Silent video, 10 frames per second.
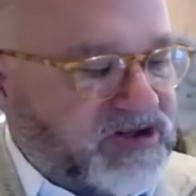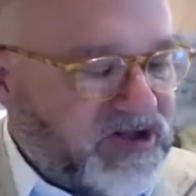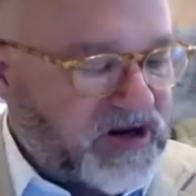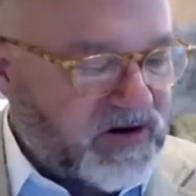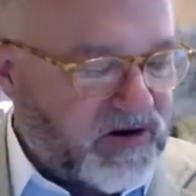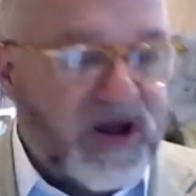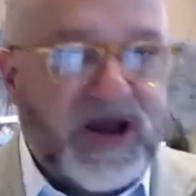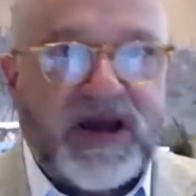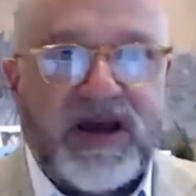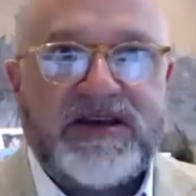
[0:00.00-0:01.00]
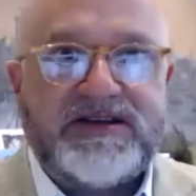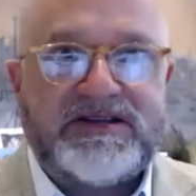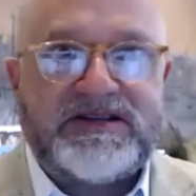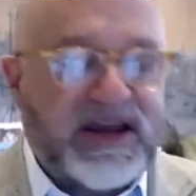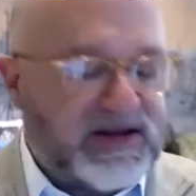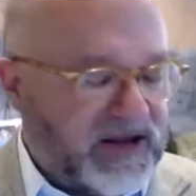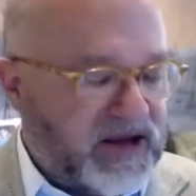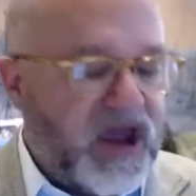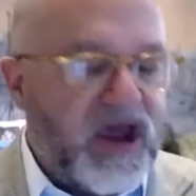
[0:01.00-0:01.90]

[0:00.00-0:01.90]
Center, sadly.